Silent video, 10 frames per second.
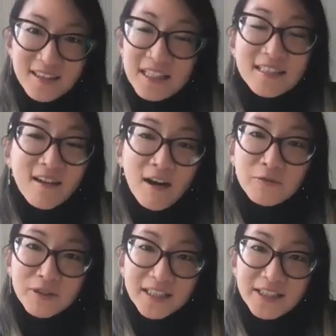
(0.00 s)
These are all
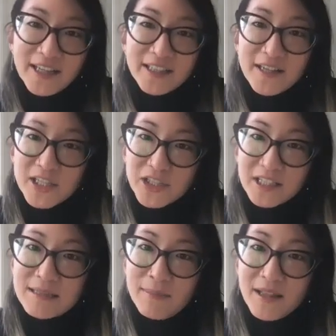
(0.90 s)
really great
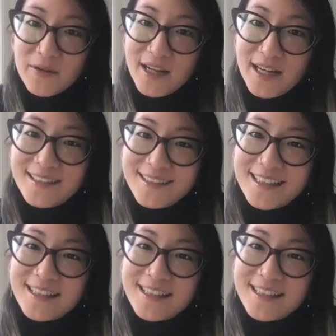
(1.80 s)
questions, by the way.